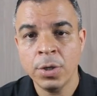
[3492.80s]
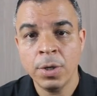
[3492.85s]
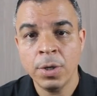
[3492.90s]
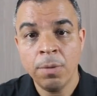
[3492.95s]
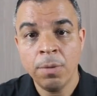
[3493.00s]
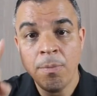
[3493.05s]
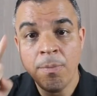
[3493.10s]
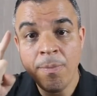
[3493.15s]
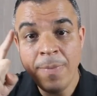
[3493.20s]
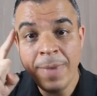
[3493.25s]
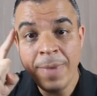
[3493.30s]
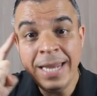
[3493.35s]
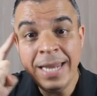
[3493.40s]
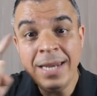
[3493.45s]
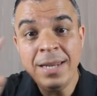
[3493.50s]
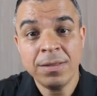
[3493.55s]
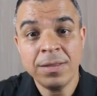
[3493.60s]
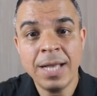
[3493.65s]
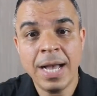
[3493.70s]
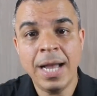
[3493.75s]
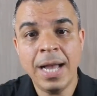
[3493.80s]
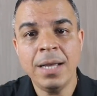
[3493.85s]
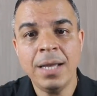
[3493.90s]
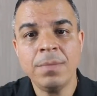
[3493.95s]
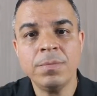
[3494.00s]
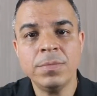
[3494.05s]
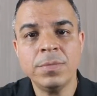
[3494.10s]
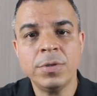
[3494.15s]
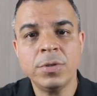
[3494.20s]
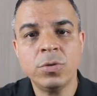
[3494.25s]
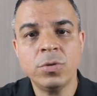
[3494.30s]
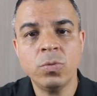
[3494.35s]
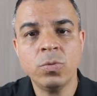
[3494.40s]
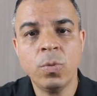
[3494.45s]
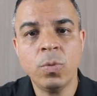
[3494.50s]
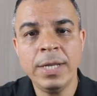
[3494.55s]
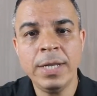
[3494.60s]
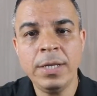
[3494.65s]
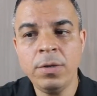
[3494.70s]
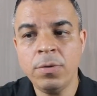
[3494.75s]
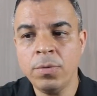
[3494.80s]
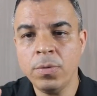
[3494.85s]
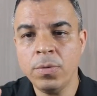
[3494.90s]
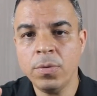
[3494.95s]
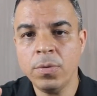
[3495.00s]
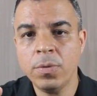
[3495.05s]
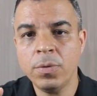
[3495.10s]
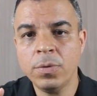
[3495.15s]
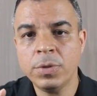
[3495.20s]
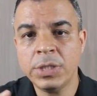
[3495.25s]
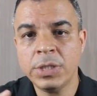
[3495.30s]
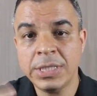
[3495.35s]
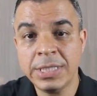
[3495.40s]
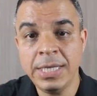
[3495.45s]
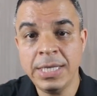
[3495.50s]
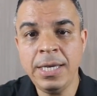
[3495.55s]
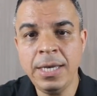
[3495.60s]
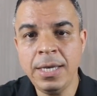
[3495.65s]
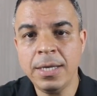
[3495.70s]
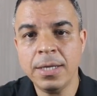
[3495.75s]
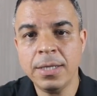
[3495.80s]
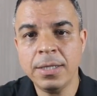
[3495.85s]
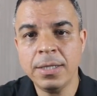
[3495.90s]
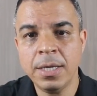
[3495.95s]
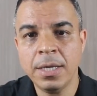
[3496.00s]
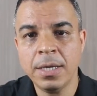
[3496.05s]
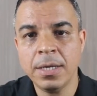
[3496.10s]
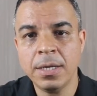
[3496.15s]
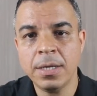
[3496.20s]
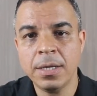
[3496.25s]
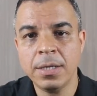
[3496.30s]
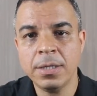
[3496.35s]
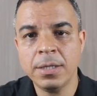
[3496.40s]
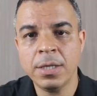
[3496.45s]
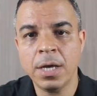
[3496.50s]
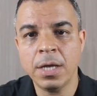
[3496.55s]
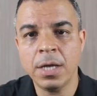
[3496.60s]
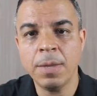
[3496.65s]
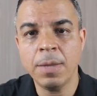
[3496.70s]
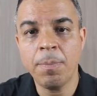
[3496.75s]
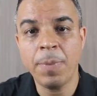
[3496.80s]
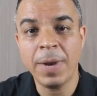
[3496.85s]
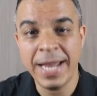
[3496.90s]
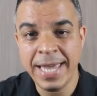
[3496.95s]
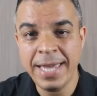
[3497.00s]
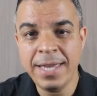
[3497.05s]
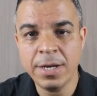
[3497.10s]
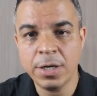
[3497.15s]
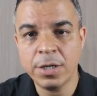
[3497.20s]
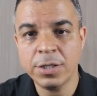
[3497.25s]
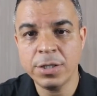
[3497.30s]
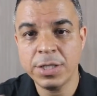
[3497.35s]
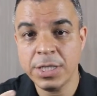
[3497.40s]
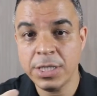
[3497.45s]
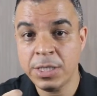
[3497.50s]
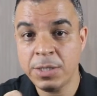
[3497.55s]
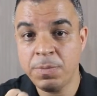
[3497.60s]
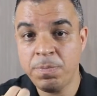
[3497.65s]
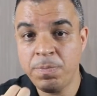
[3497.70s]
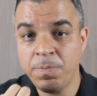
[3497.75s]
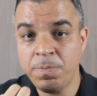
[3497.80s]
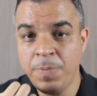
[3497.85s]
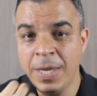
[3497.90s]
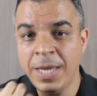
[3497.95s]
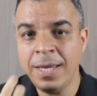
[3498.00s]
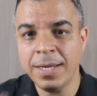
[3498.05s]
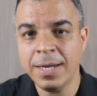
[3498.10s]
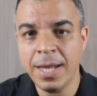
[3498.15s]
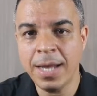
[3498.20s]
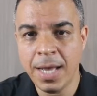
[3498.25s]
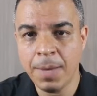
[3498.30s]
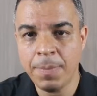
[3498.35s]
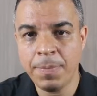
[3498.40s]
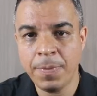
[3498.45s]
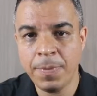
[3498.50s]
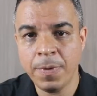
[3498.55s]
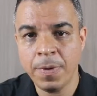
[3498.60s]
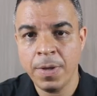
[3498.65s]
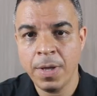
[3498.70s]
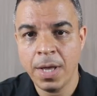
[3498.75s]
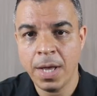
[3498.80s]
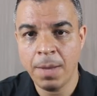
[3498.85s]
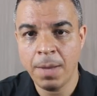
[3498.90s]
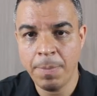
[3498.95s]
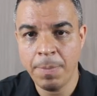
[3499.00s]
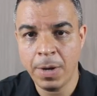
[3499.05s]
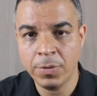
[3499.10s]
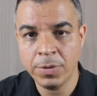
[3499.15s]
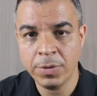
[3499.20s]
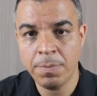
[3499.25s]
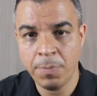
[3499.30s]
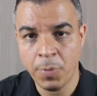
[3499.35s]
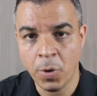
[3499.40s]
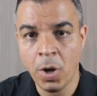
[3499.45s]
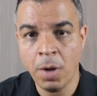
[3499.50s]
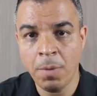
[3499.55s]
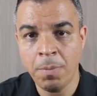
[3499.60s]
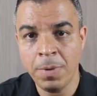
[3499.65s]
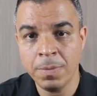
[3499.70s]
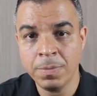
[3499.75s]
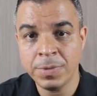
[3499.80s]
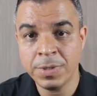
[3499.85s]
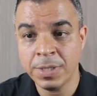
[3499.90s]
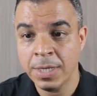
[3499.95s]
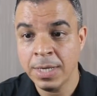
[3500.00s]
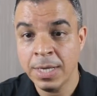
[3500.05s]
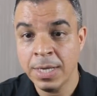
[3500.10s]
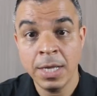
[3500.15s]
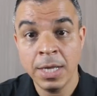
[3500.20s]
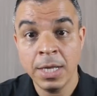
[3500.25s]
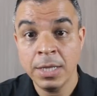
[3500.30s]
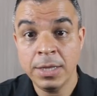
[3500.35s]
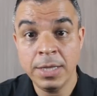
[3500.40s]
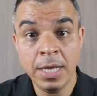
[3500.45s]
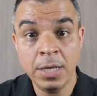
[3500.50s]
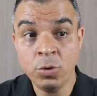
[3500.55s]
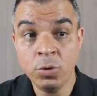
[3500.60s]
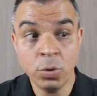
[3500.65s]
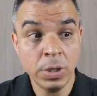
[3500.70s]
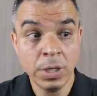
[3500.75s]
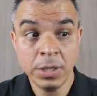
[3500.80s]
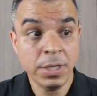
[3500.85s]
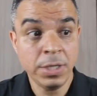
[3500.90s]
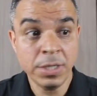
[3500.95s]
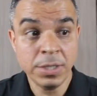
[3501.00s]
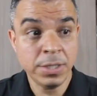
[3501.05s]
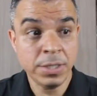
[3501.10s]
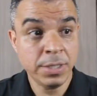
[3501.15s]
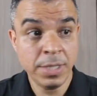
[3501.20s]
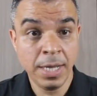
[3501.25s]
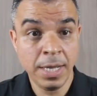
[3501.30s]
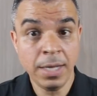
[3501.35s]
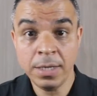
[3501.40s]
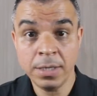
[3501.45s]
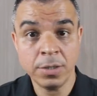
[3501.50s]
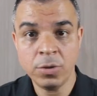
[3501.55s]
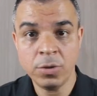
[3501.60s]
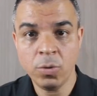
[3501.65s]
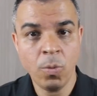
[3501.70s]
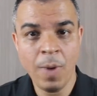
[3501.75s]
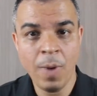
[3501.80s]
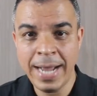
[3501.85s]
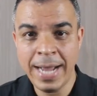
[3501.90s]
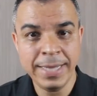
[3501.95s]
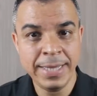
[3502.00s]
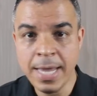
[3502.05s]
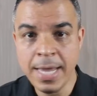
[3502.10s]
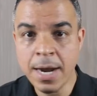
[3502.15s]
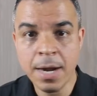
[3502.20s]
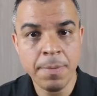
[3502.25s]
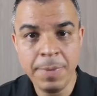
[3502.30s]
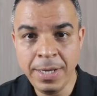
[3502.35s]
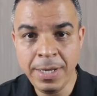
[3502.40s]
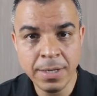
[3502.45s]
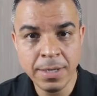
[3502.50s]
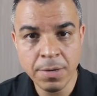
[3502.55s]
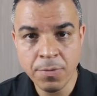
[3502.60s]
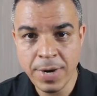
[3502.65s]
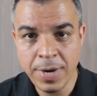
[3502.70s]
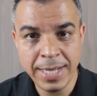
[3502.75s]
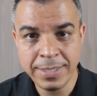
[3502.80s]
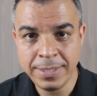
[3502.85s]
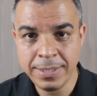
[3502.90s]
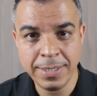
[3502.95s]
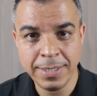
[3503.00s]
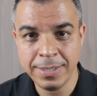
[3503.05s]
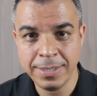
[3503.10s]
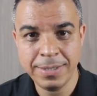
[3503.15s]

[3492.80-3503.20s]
Many times when you see the players speaking up about their problems, they don't understand why they are being arrested.